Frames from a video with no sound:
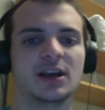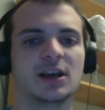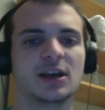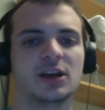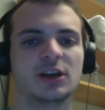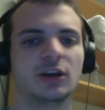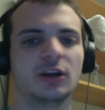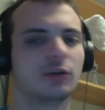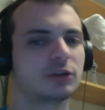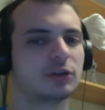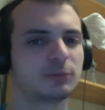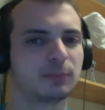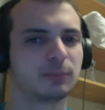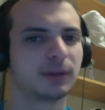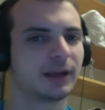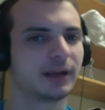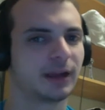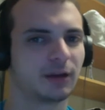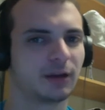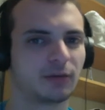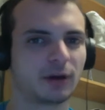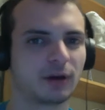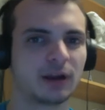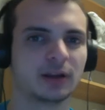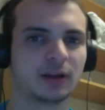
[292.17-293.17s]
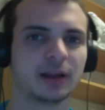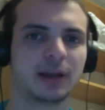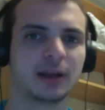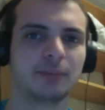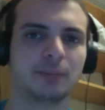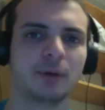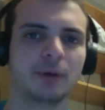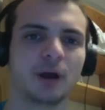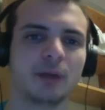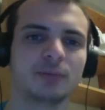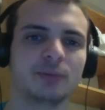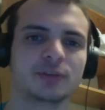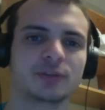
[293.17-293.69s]
no one's playing around Light
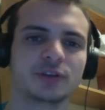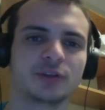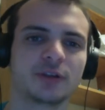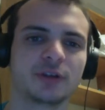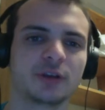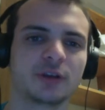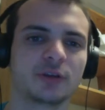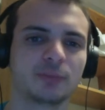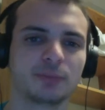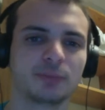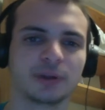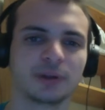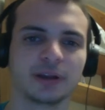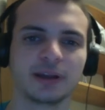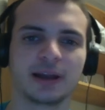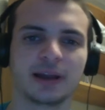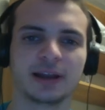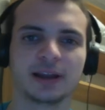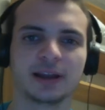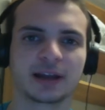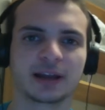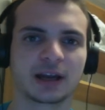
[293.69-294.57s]
Bombs, so they could play like